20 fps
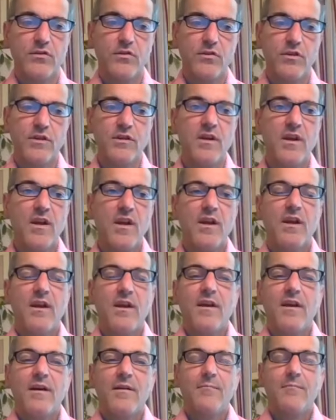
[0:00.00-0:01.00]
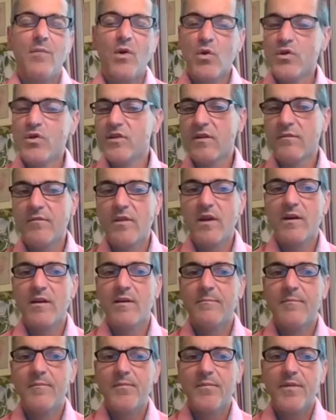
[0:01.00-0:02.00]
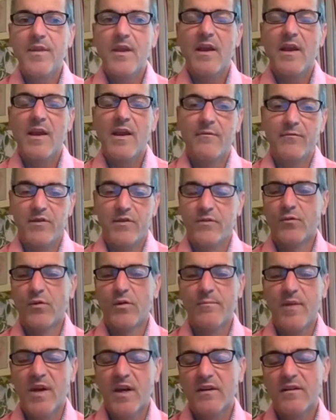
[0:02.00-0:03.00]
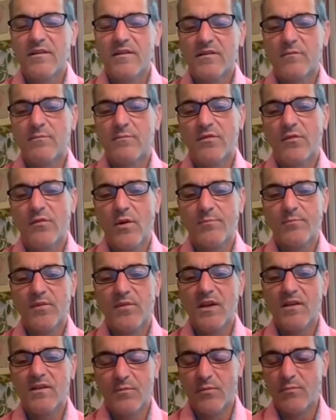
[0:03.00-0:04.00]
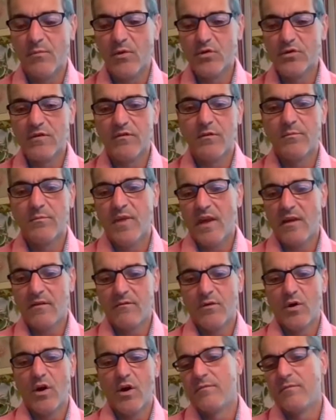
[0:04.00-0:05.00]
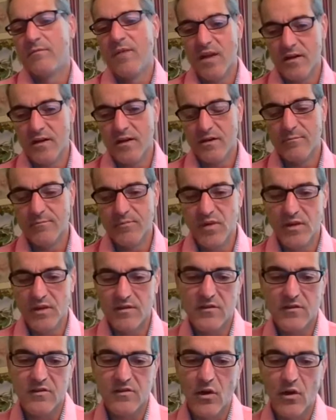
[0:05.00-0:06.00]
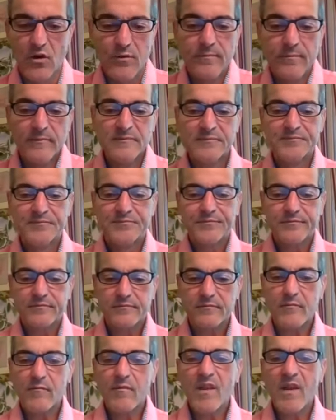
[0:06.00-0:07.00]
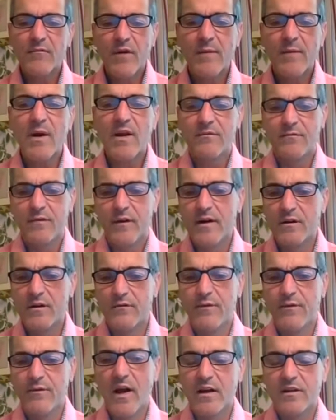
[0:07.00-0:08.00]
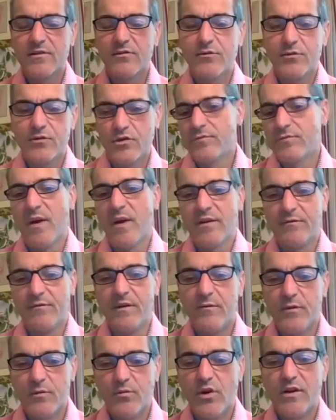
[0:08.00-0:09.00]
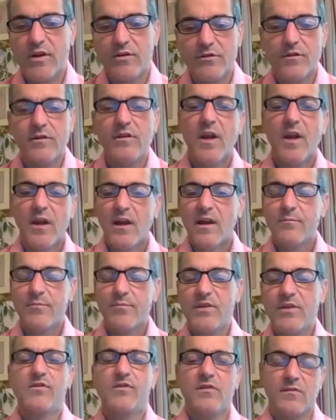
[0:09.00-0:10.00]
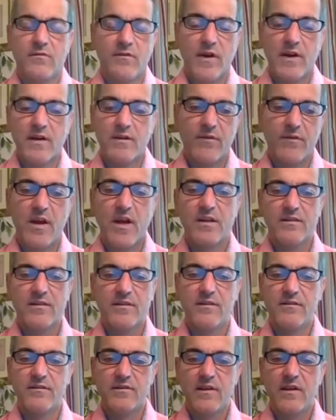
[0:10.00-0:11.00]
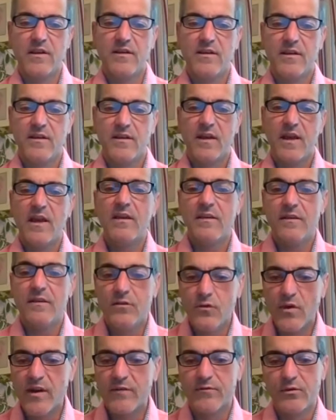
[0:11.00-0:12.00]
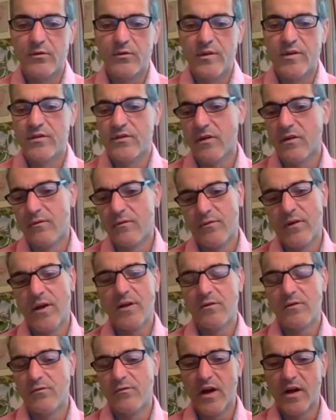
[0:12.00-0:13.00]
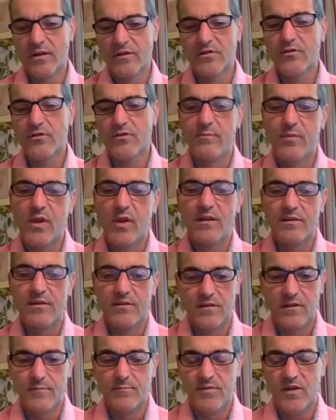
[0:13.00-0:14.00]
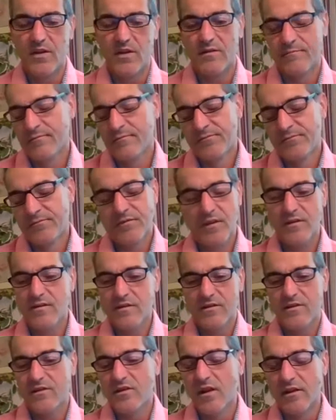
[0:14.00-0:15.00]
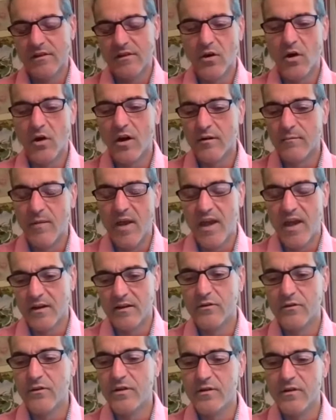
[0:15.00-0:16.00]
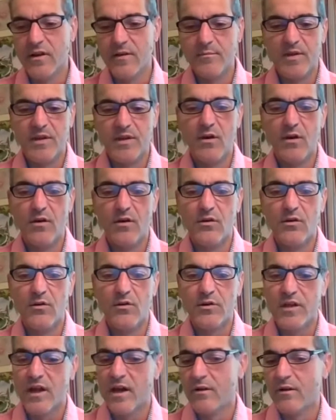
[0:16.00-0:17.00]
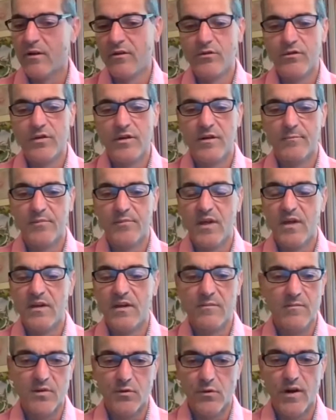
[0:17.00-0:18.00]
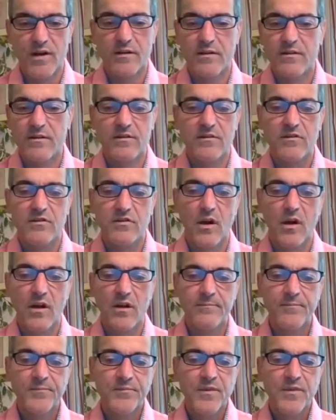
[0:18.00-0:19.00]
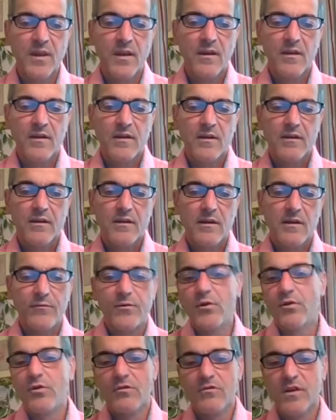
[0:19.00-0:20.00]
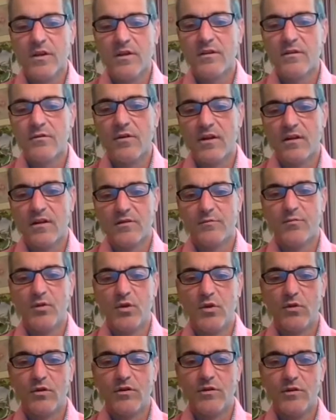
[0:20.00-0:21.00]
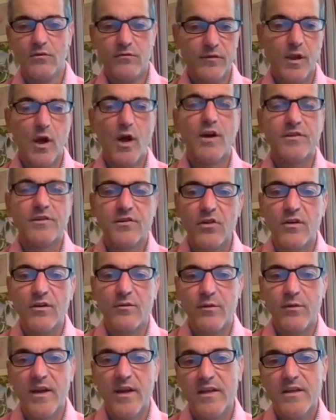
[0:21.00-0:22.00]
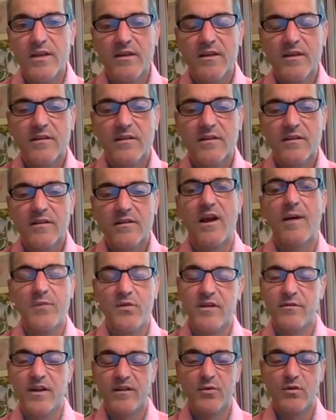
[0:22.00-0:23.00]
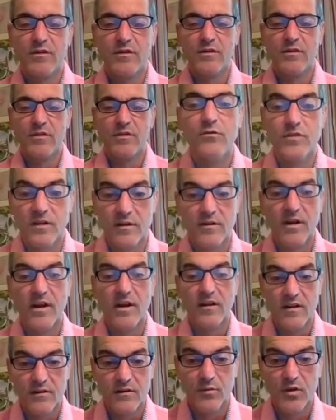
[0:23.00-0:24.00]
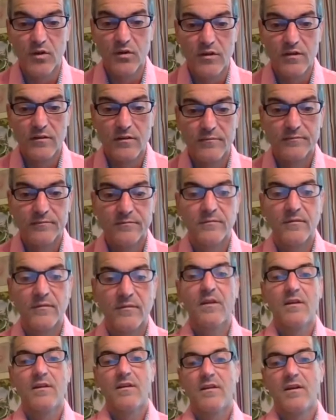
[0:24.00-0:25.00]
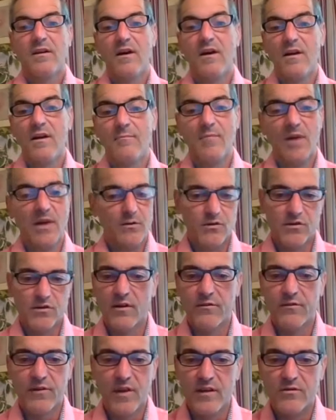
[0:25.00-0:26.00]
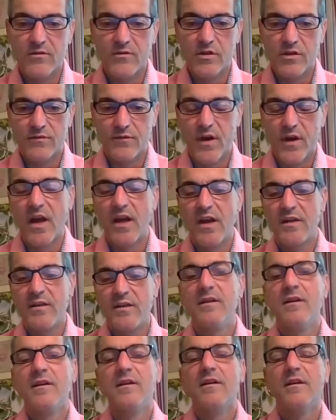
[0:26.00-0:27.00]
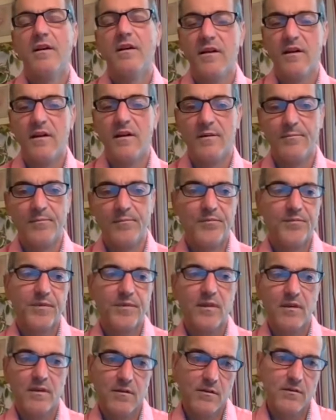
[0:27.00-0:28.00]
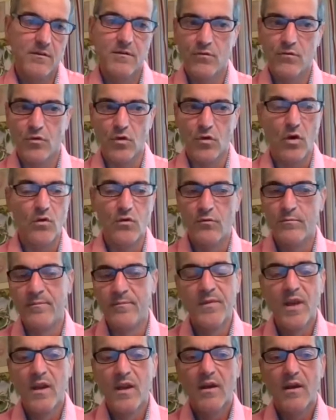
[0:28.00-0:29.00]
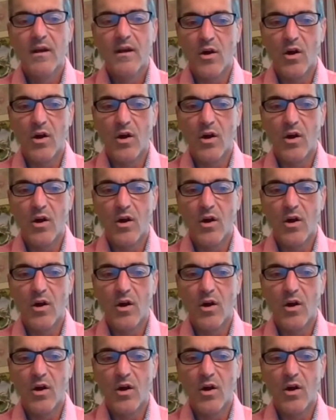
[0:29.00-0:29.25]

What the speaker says: good. Most of them have different mechanisms for updates, but most of them have automatic updates. So I'm on Firefox, which is my favorite browser. I'll be using Firefox and it'll say, hey, you have to restart Firefox to apply this update, because it's set to automatically let me know, download the update, be ready to install. If you're using Internet Explorer, you've lost already. Stop using Internet Explorer. Stop. Don't use Internet Explorer. Microsoft Edge is fine. Chrome.